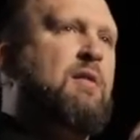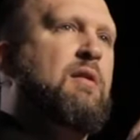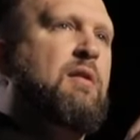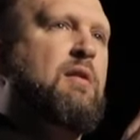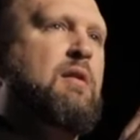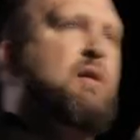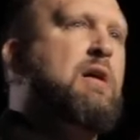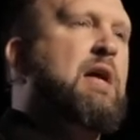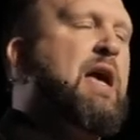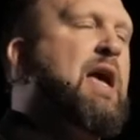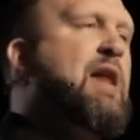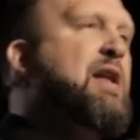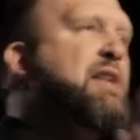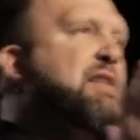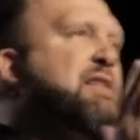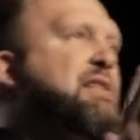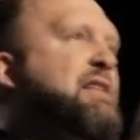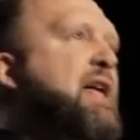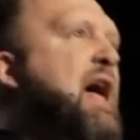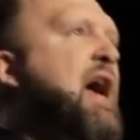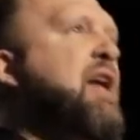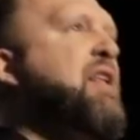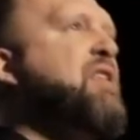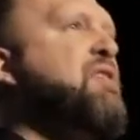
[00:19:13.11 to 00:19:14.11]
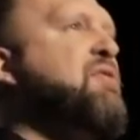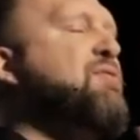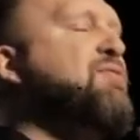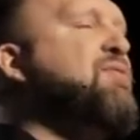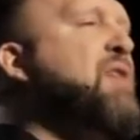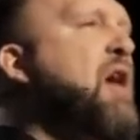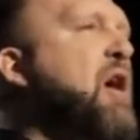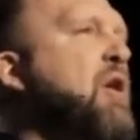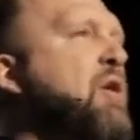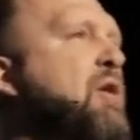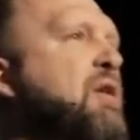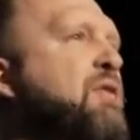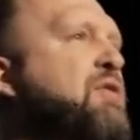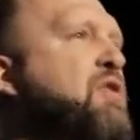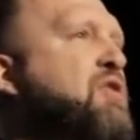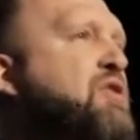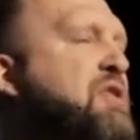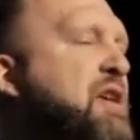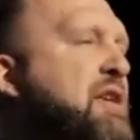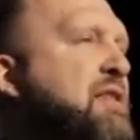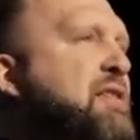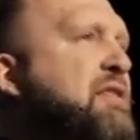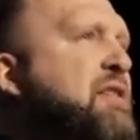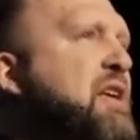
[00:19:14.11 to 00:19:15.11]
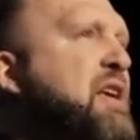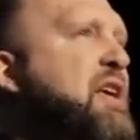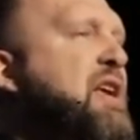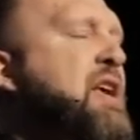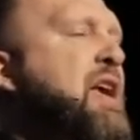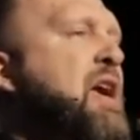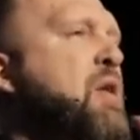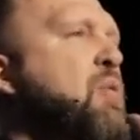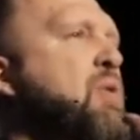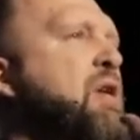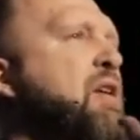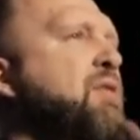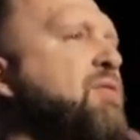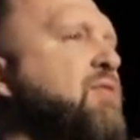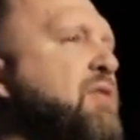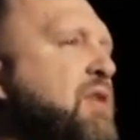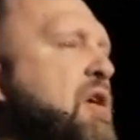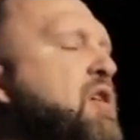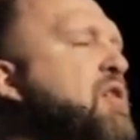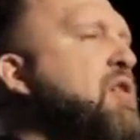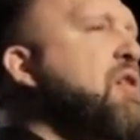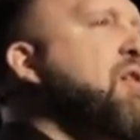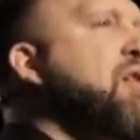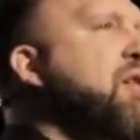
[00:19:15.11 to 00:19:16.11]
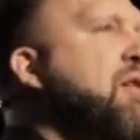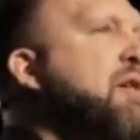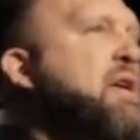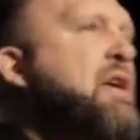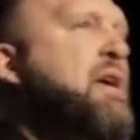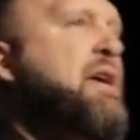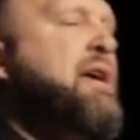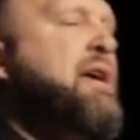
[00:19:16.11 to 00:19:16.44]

and decided to follow after Jesus. And what I've learned is